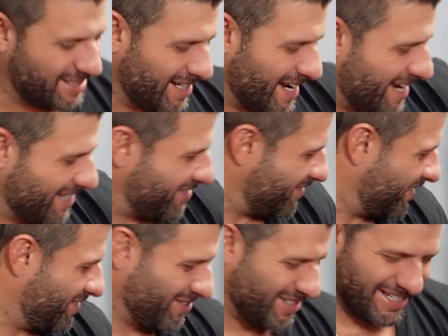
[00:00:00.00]
gonna ask you,
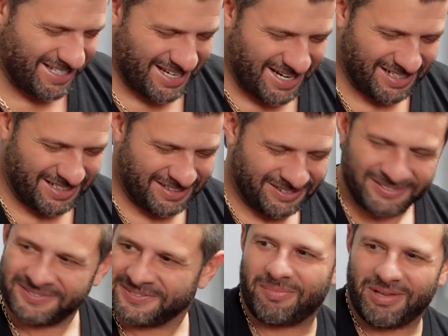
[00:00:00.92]
did you get that?
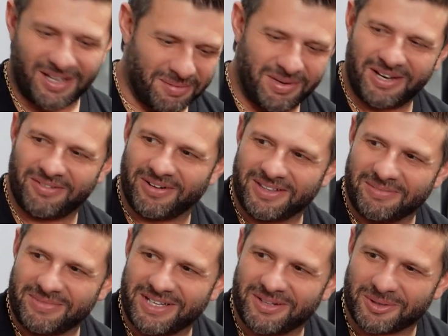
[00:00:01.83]
I'd be like me and run
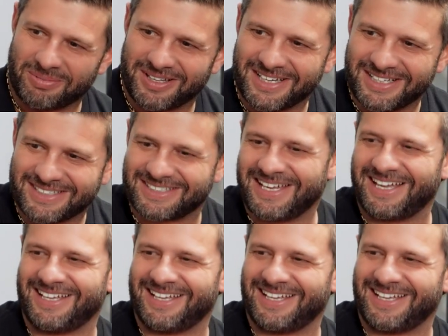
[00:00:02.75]
them dealer plates.